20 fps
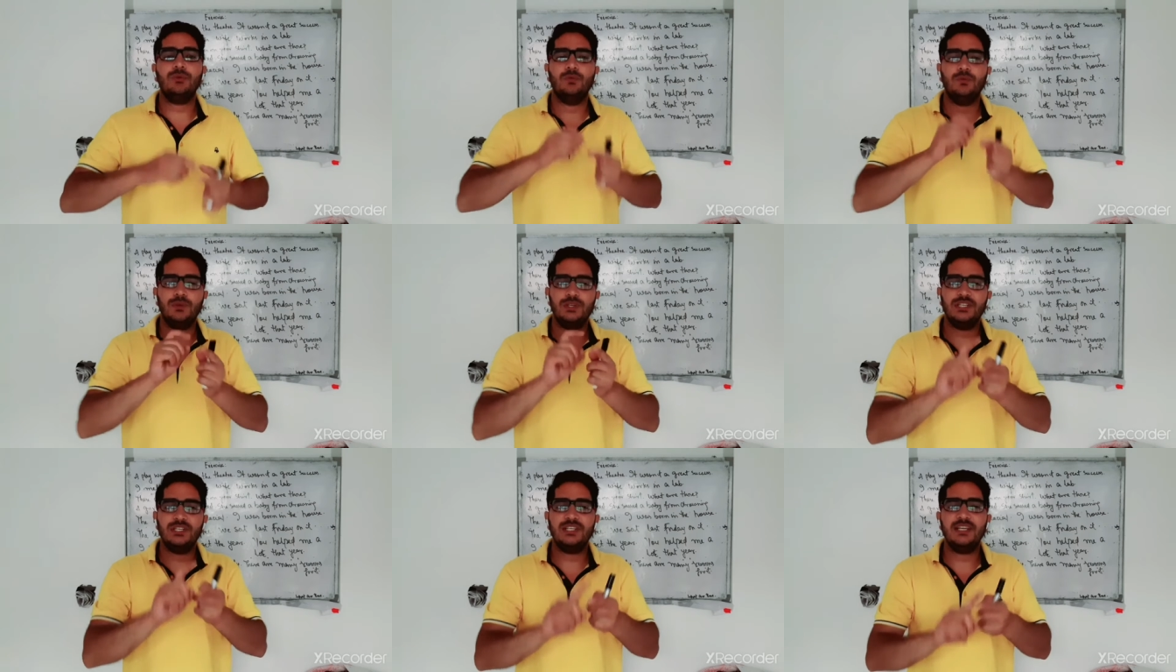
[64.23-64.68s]
we
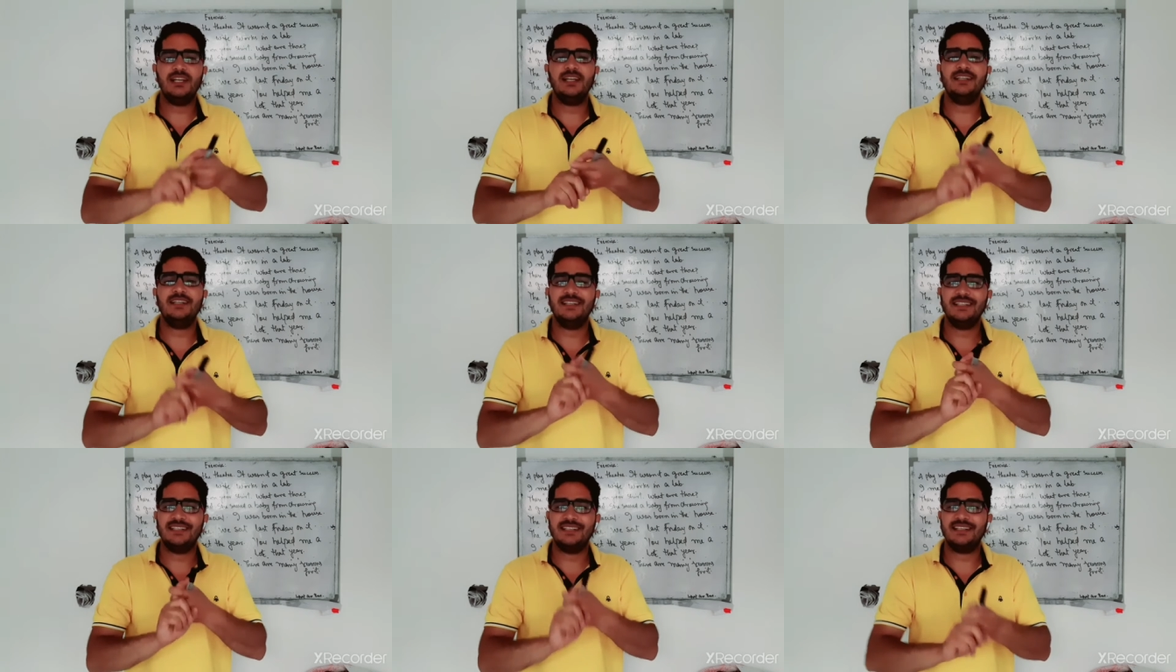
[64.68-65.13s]
shall
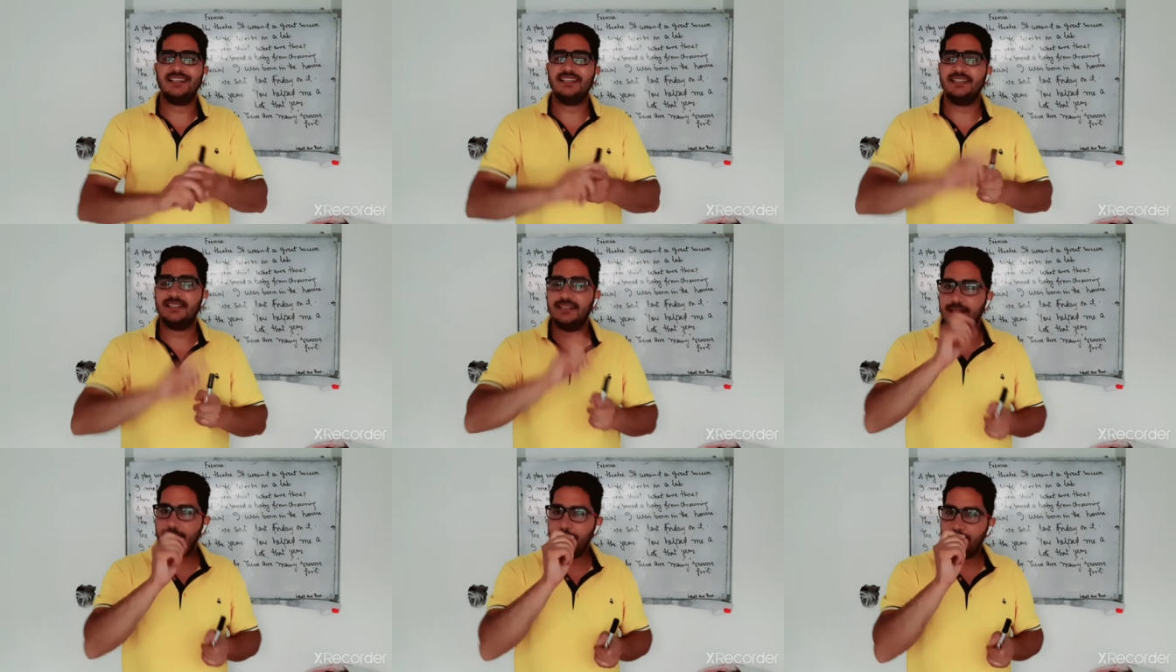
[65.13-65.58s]
discuss
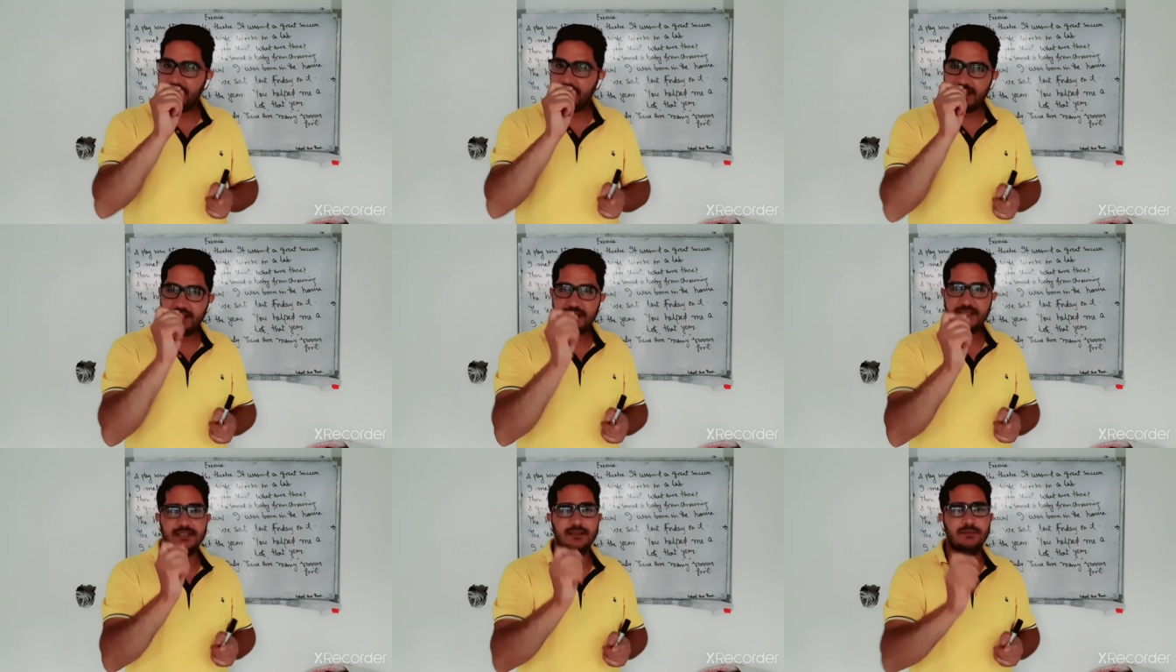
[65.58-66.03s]
them a
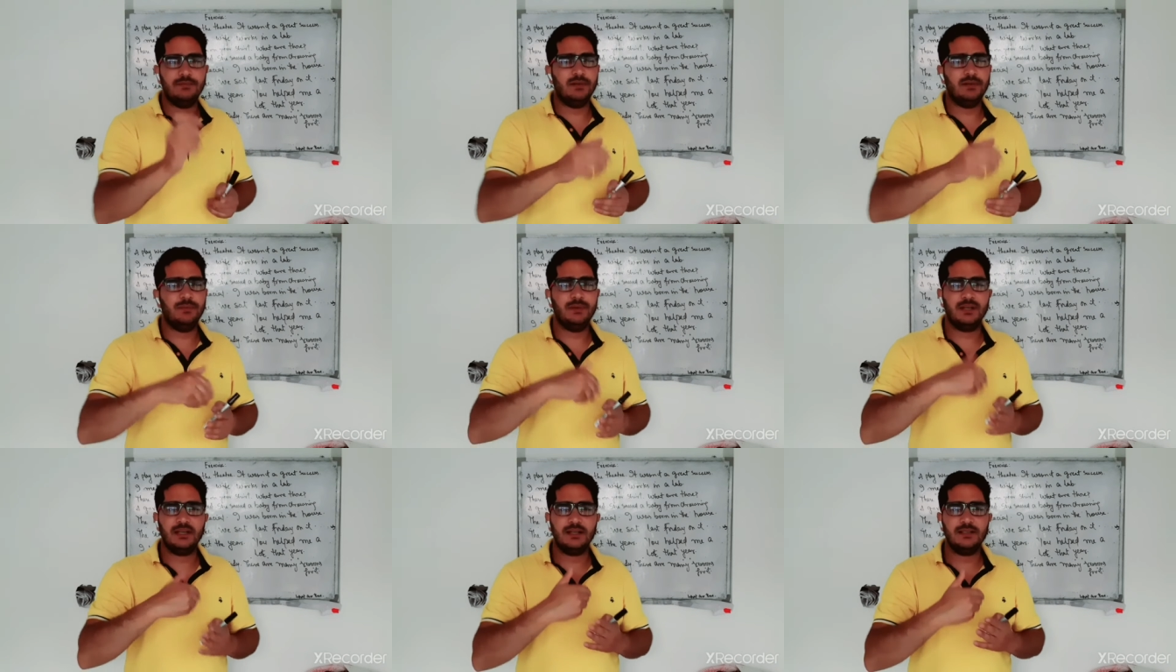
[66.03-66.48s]
little bit,
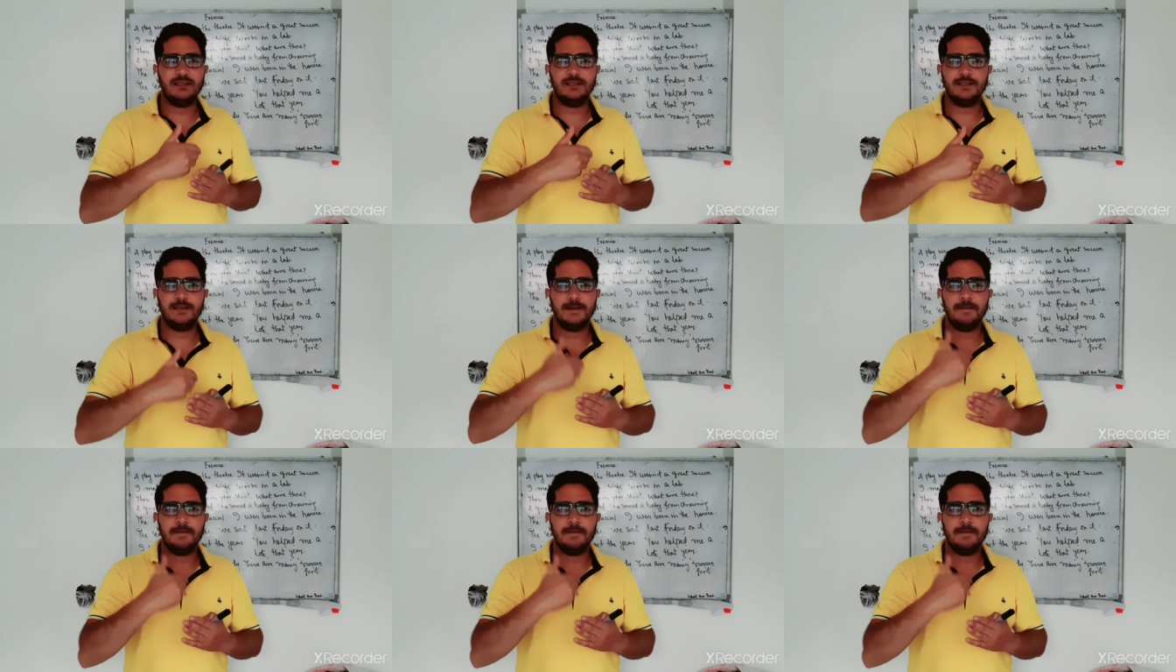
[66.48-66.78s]
because